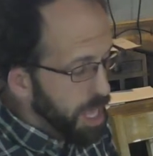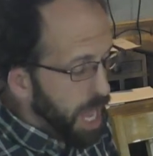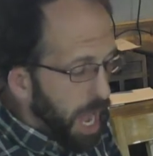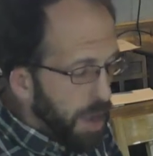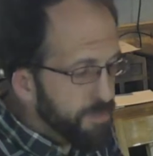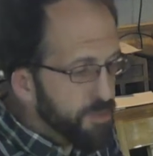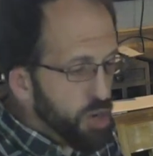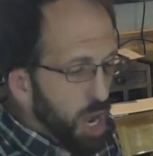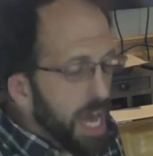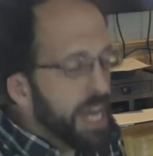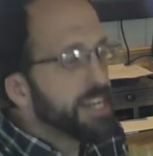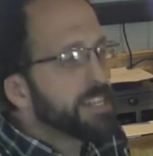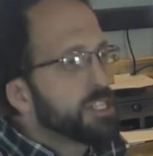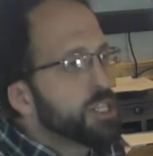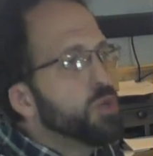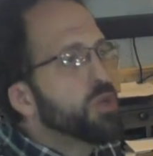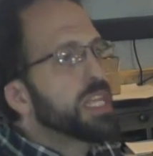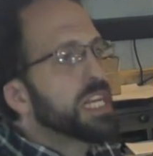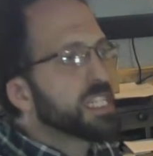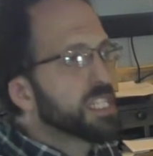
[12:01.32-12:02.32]
I've tried
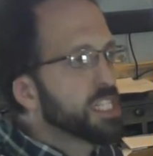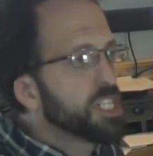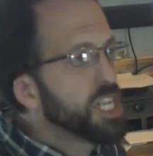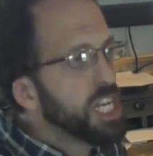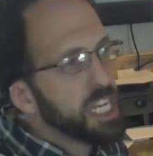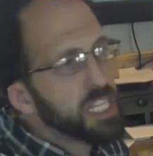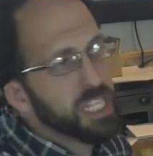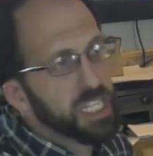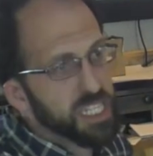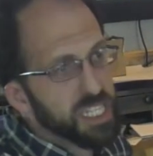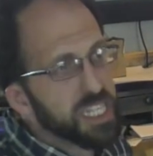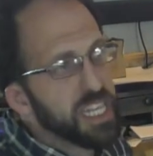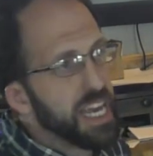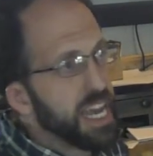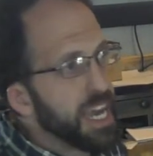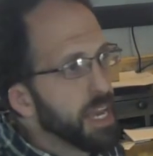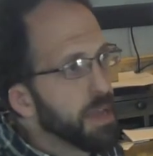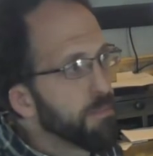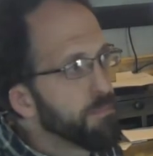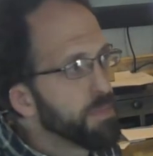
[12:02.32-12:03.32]
to do this Jesus
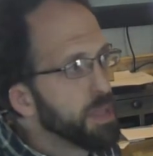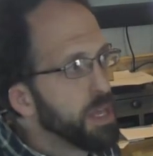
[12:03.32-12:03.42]
thing.